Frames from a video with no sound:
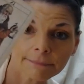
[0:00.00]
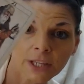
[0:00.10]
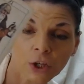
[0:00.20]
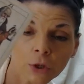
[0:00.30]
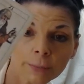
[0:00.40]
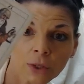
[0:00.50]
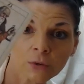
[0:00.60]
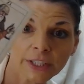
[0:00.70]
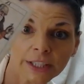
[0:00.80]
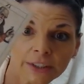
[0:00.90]
Hermit
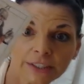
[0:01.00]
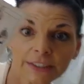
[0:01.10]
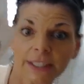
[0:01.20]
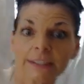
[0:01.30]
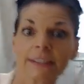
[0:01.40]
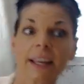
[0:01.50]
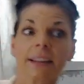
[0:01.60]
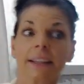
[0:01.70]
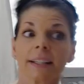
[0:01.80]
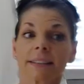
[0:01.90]
over here is
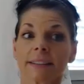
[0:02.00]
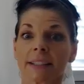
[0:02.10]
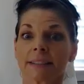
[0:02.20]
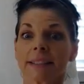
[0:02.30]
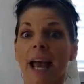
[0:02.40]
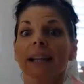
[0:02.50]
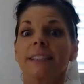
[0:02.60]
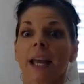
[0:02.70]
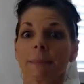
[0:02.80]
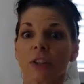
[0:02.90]
saying that it's not a
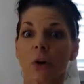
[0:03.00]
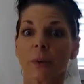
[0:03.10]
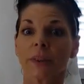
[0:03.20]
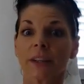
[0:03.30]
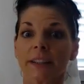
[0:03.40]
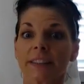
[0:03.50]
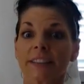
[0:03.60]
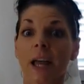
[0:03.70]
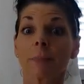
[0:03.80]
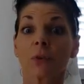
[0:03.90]
time to go within. It's a
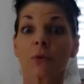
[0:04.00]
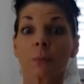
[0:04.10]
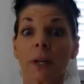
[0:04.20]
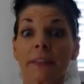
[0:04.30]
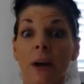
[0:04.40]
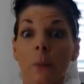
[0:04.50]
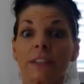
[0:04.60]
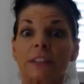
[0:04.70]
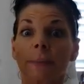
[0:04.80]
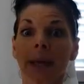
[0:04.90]
time to spread that
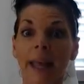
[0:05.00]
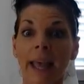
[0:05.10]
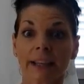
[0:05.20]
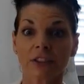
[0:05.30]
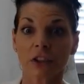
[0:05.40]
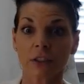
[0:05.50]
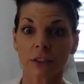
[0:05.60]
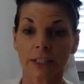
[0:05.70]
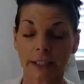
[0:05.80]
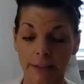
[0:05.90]
wisdom
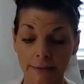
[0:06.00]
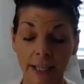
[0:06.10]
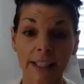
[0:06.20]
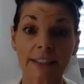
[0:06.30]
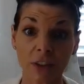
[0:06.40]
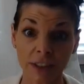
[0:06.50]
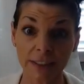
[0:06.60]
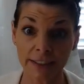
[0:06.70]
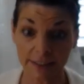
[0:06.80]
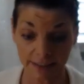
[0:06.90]
externally, right? So
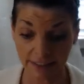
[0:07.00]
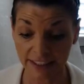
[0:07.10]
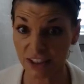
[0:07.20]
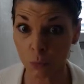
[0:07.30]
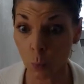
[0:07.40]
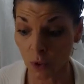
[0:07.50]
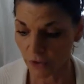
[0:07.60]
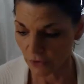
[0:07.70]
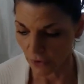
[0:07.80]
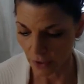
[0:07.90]
this is
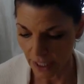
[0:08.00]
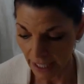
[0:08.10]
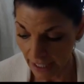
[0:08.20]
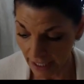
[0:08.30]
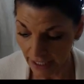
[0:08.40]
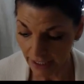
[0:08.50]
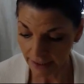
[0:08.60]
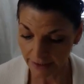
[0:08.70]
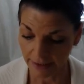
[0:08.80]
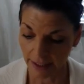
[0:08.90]
wonderful,
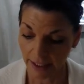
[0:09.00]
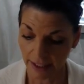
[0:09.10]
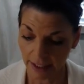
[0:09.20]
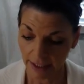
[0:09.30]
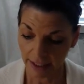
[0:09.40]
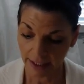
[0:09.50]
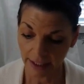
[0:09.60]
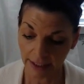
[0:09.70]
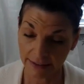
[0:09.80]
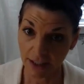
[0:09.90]
and
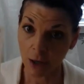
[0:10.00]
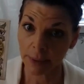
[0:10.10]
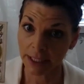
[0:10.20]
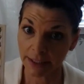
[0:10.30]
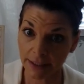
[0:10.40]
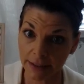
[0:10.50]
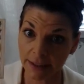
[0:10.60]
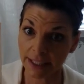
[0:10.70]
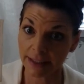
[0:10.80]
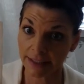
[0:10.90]
it's coming in
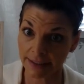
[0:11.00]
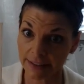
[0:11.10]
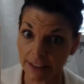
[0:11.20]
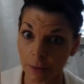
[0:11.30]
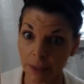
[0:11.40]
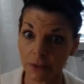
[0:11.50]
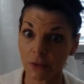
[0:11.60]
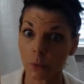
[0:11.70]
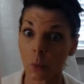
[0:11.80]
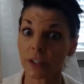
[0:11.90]
like this is going to be the
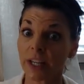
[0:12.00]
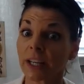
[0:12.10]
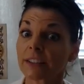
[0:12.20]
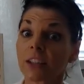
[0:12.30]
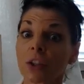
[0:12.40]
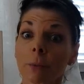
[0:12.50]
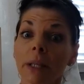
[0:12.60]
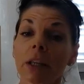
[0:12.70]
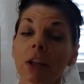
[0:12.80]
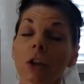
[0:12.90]
reward, and it's going to
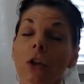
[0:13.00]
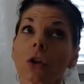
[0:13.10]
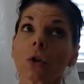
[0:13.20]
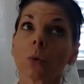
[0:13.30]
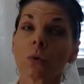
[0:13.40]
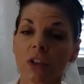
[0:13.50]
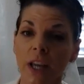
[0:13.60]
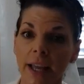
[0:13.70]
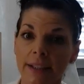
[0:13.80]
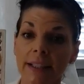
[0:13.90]
be huge,
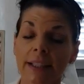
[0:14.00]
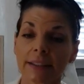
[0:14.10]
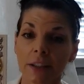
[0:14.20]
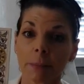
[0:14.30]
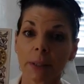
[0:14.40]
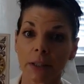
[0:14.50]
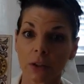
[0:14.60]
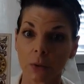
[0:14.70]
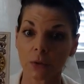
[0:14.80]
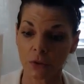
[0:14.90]
guys. It's going to be
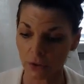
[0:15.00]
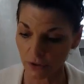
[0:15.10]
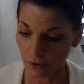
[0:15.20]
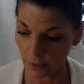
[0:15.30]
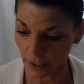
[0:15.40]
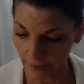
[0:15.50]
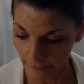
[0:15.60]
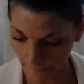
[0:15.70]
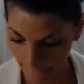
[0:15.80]
huge. Okay.